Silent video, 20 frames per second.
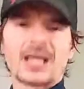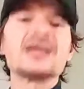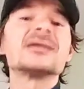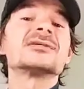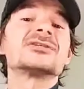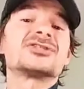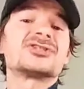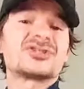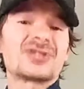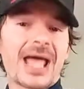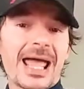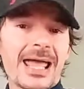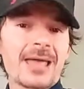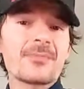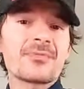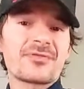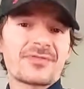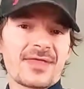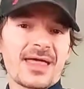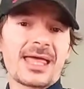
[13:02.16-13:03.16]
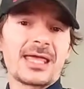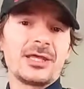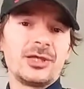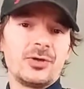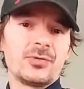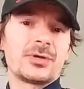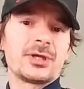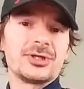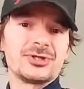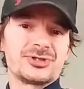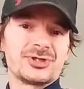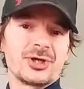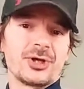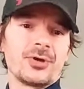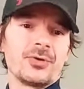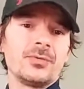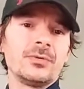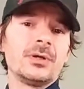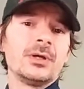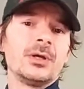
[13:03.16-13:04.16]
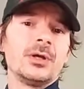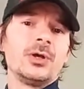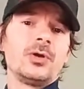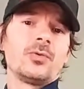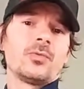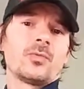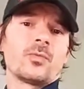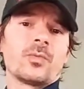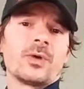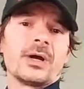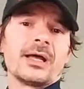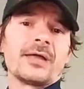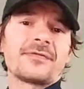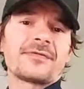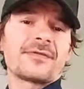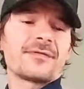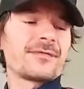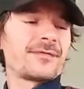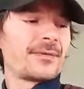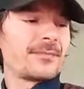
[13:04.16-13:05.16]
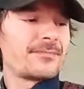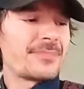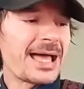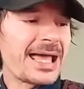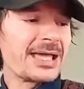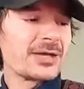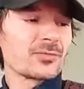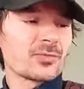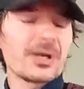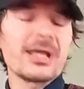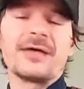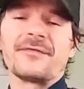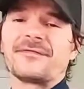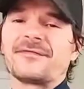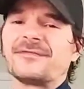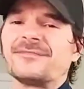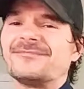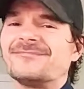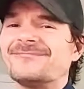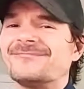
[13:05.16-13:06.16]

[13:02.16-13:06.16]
Same thing you can do with the main riff.